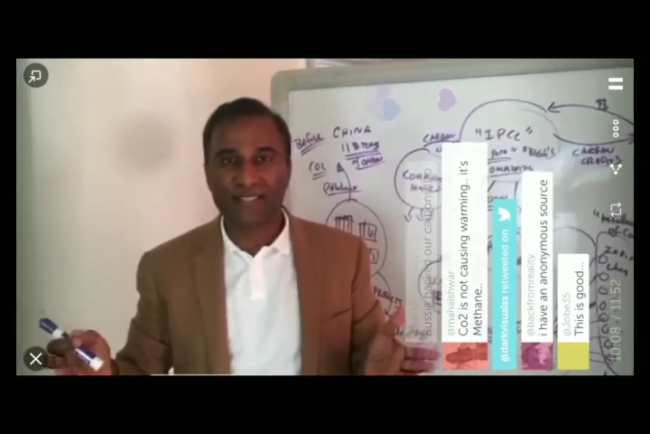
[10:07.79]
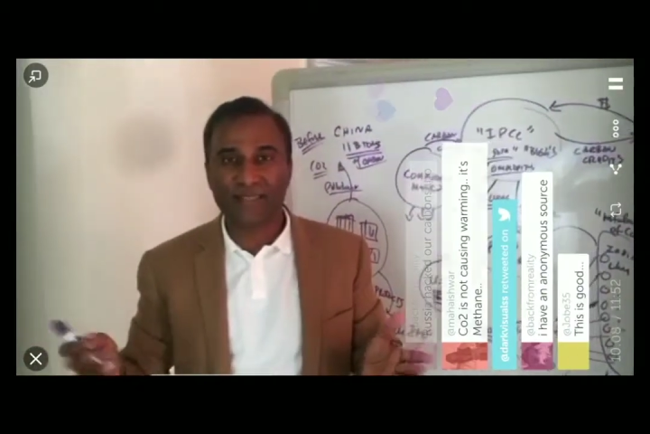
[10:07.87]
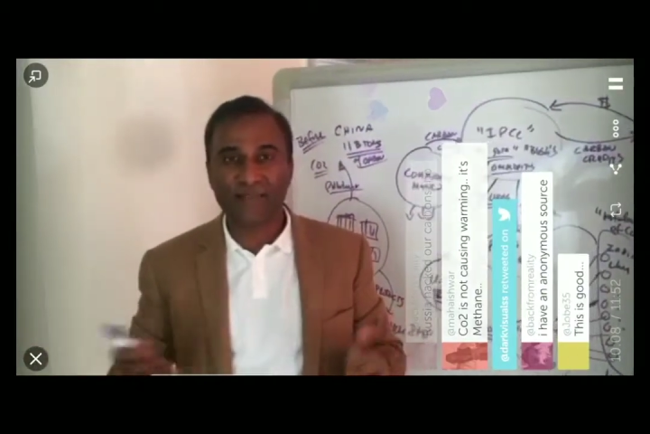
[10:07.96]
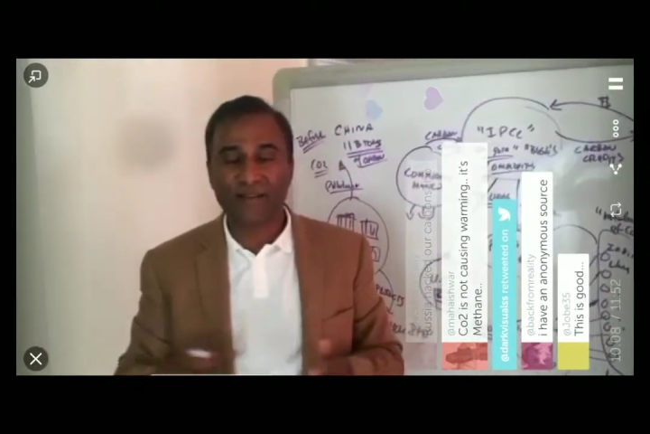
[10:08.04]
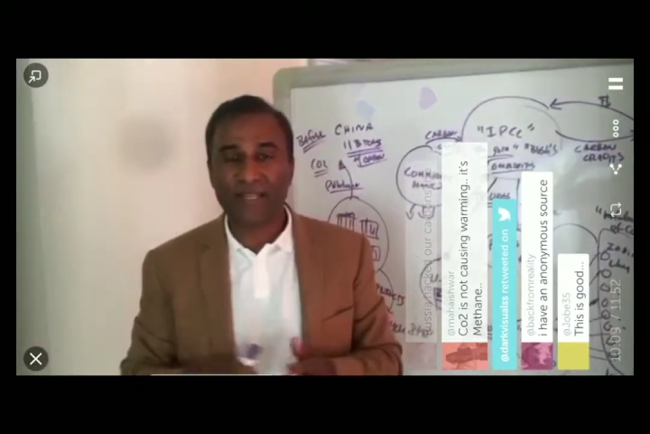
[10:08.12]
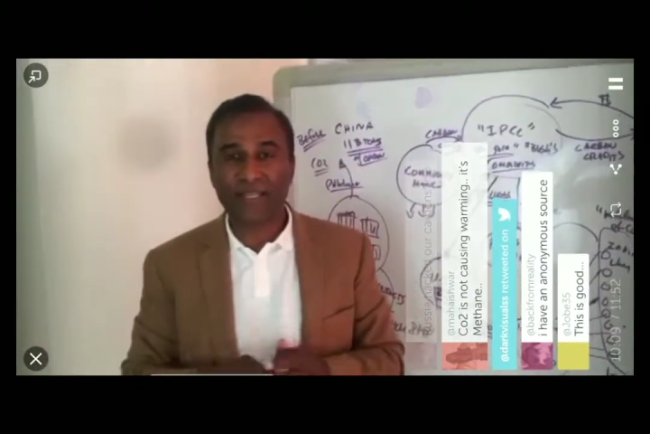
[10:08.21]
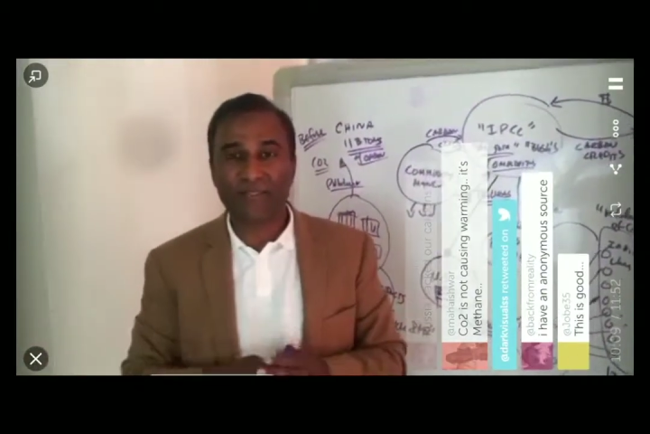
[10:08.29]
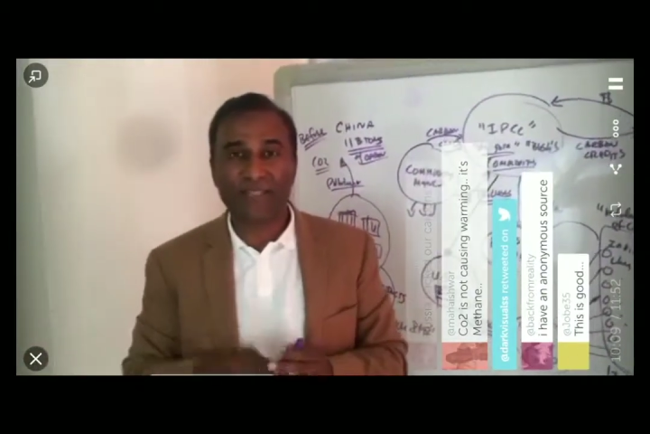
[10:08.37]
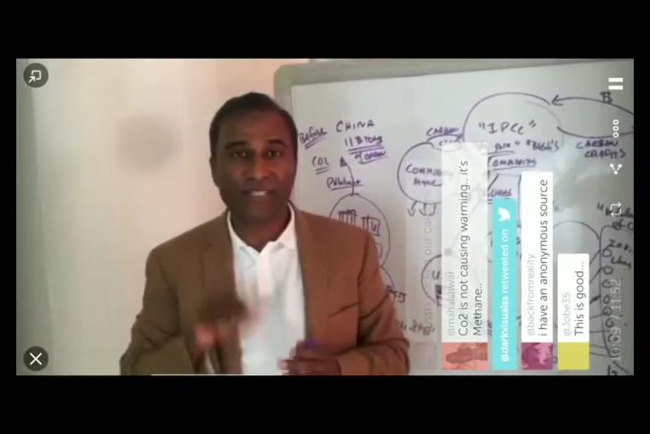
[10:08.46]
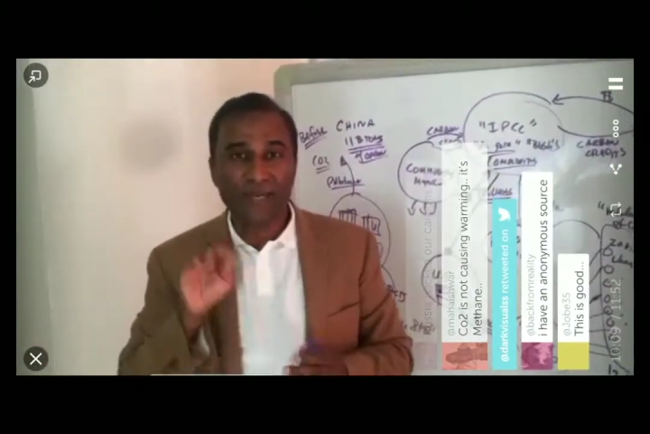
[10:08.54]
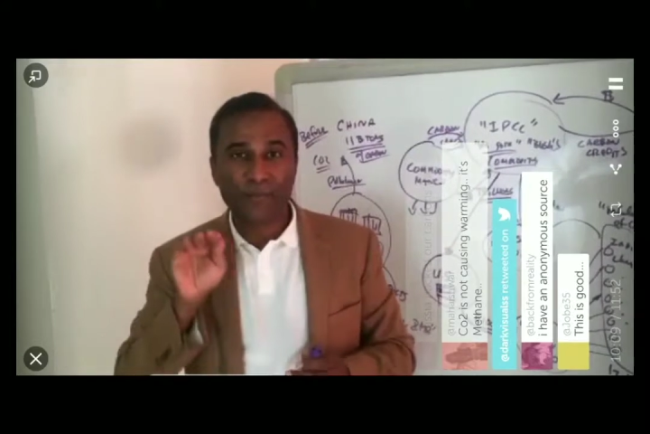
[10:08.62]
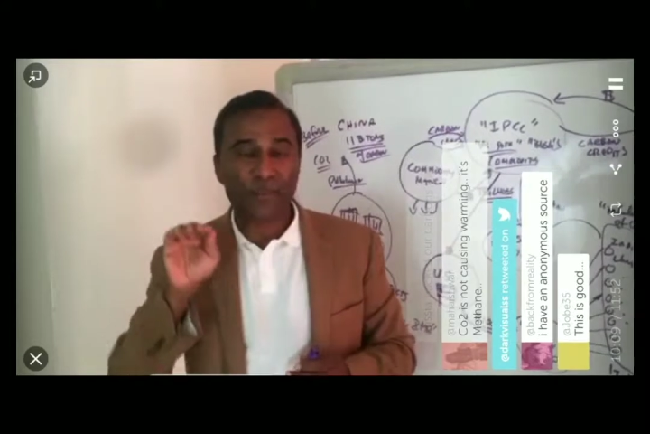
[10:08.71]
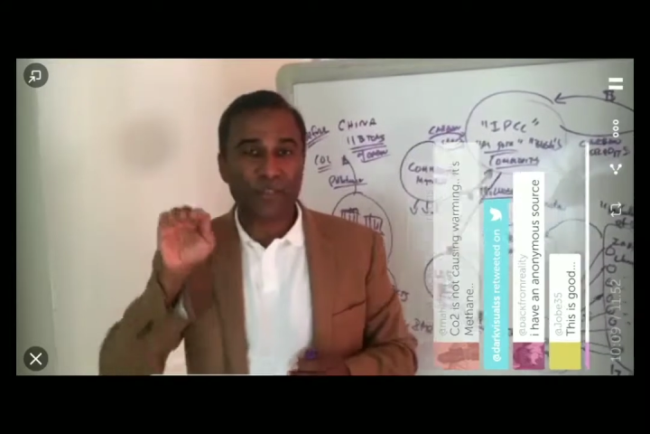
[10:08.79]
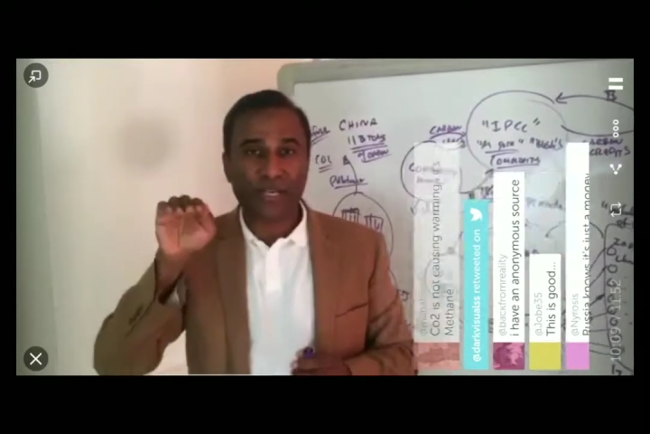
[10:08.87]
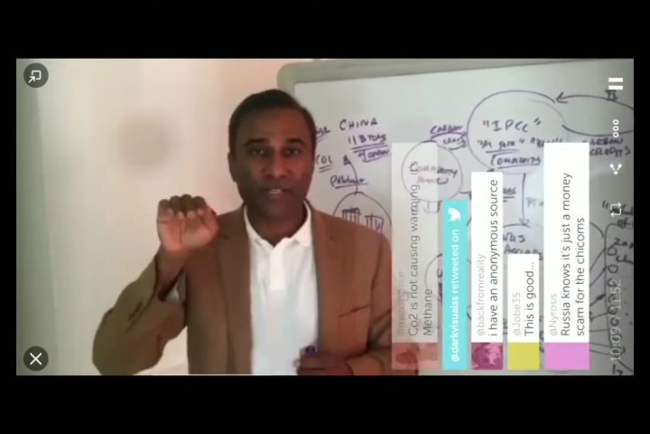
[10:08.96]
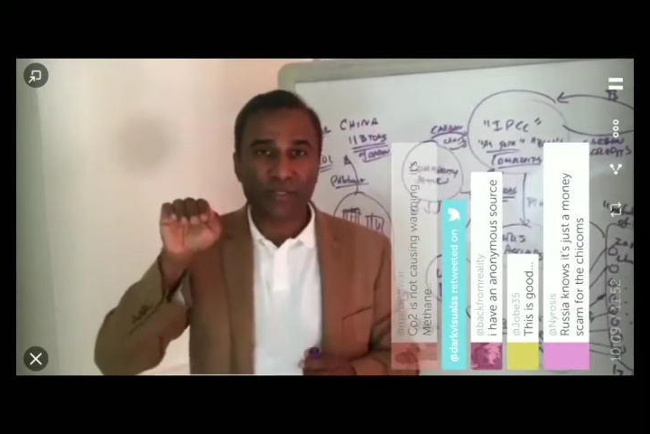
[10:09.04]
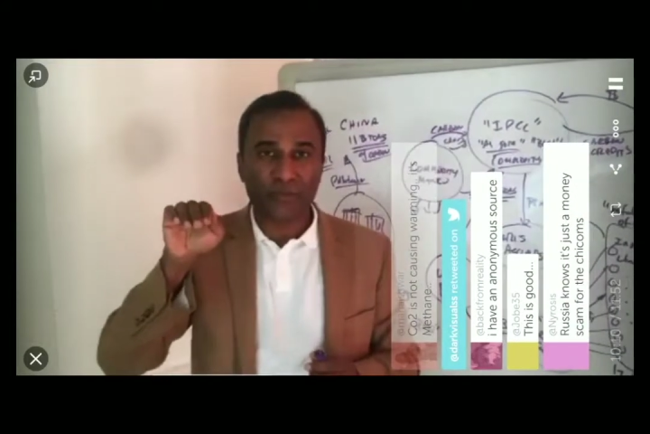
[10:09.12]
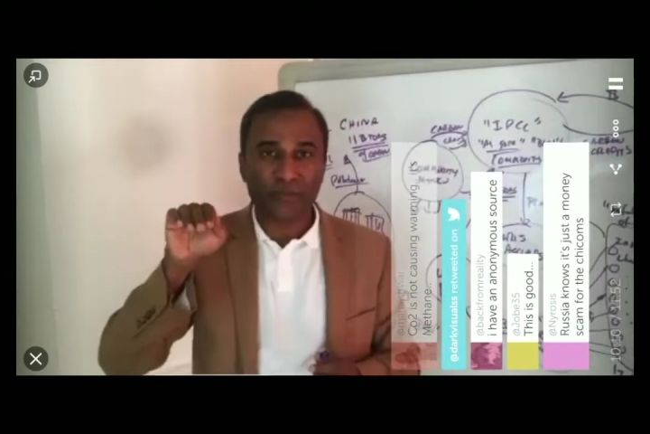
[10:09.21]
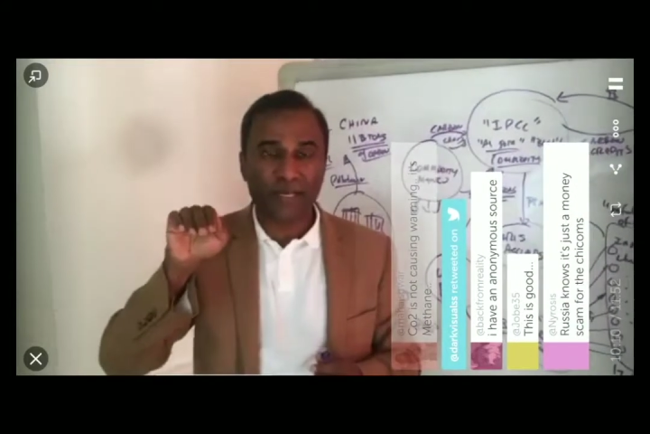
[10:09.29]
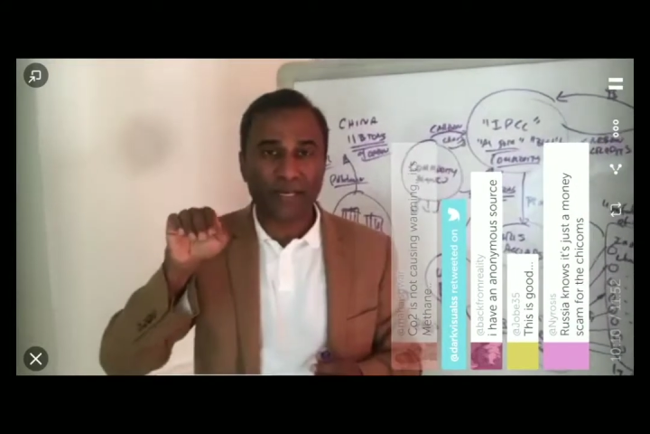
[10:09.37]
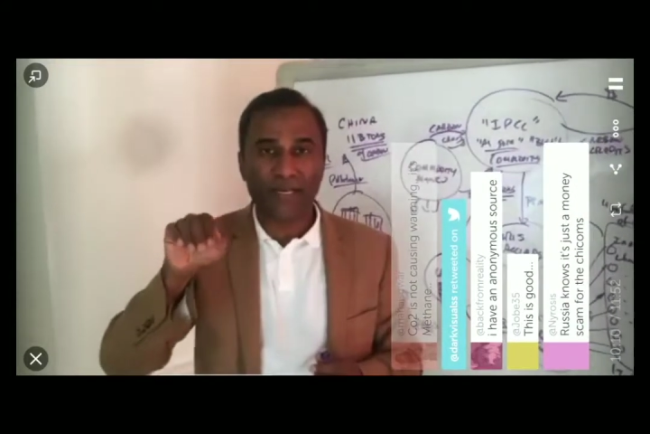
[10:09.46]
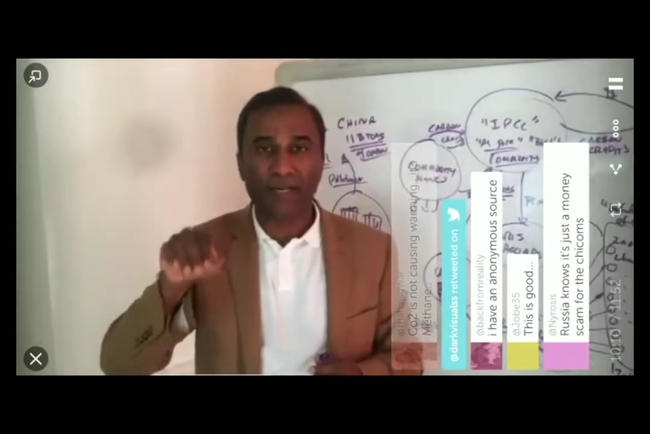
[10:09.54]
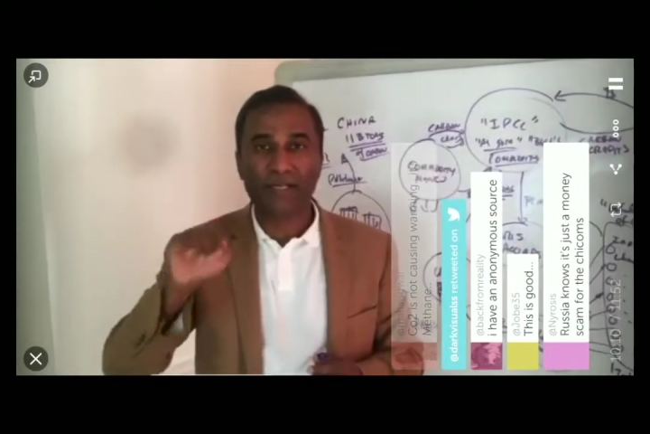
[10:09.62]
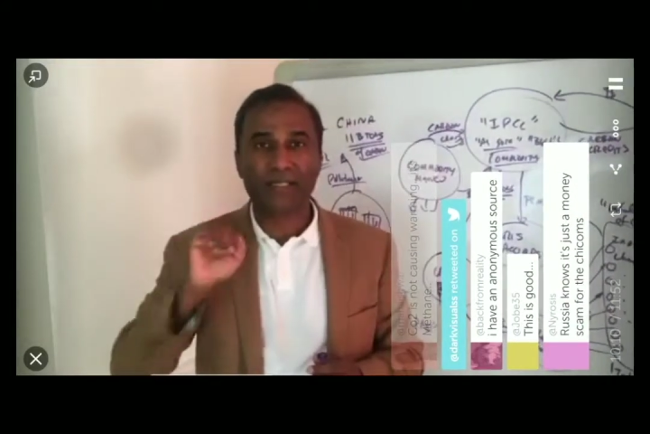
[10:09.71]
they find out the temperature actually, in
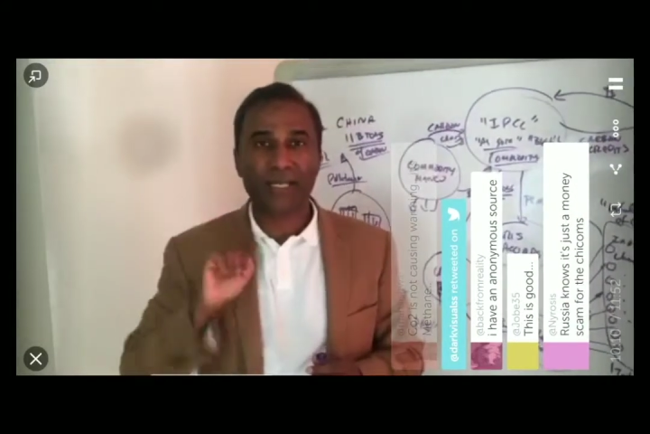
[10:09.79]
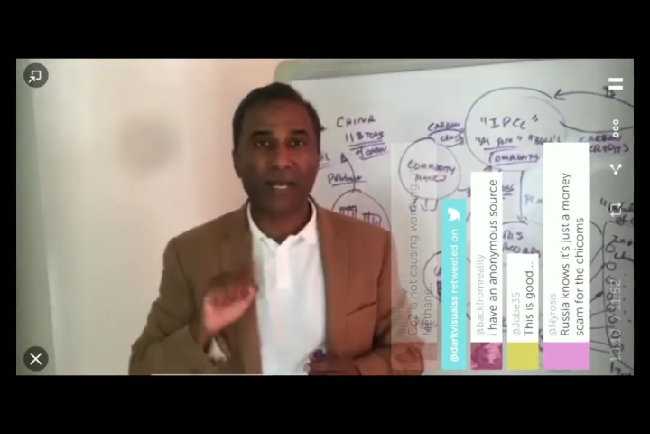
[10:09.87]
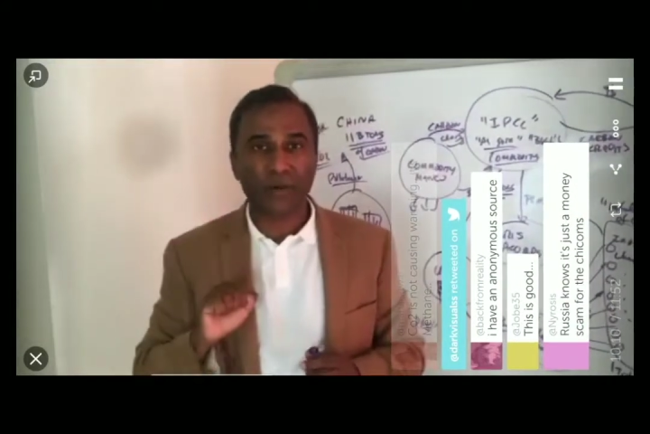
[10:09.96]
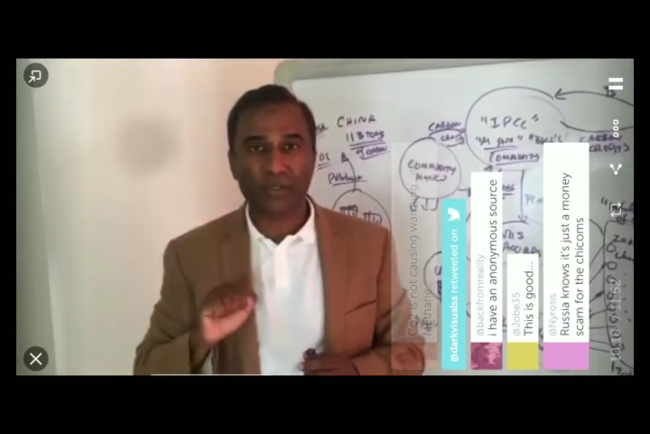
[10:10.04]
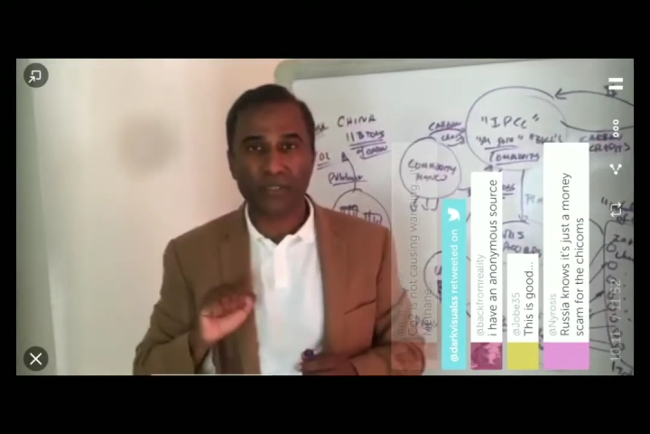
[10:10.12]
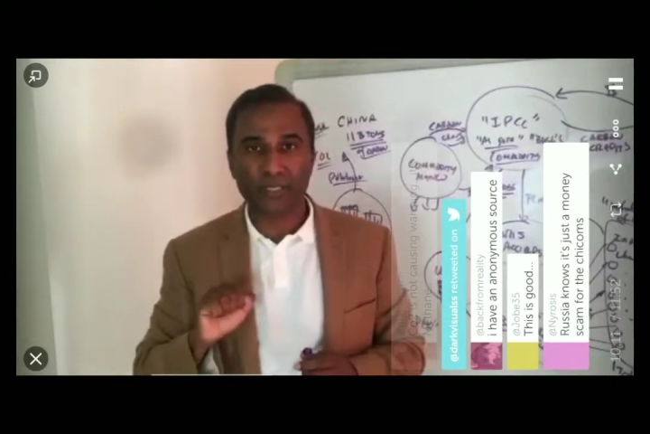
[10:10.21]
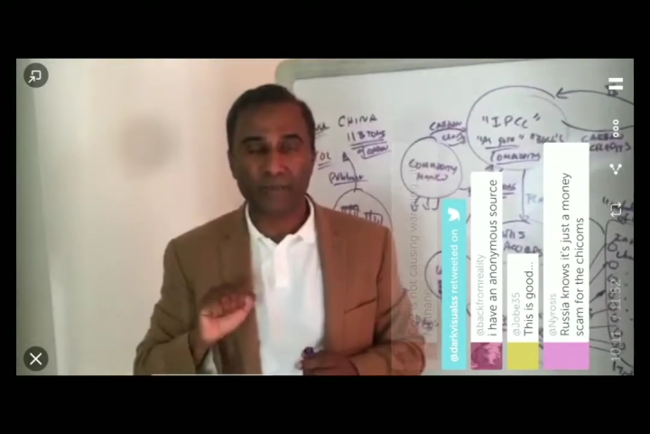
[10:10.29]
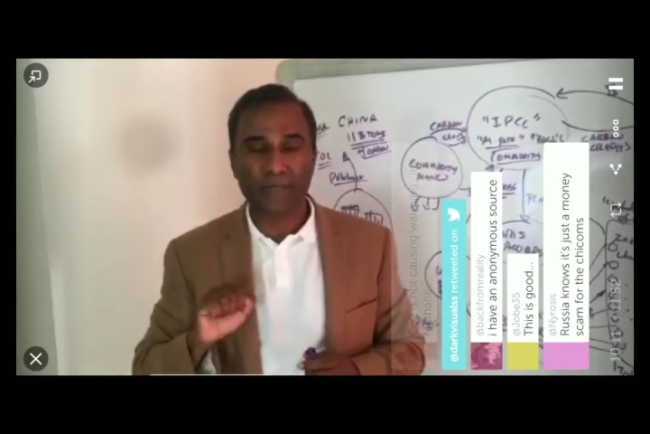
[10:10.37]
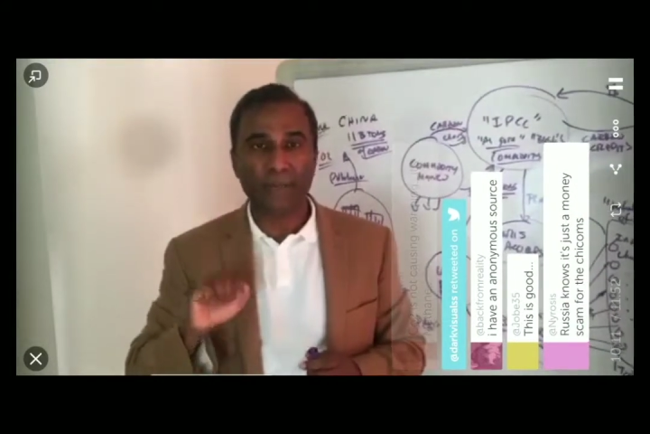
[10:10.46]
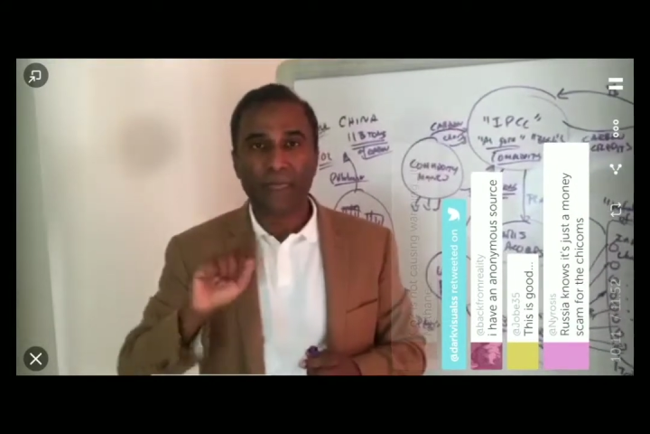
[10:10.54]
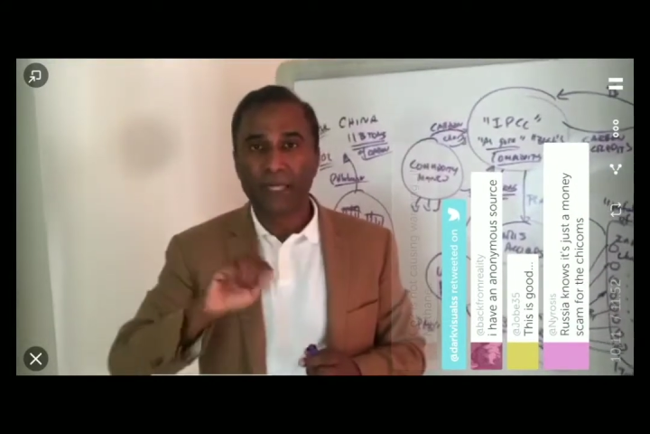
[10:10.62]
fact, gone down a little bit.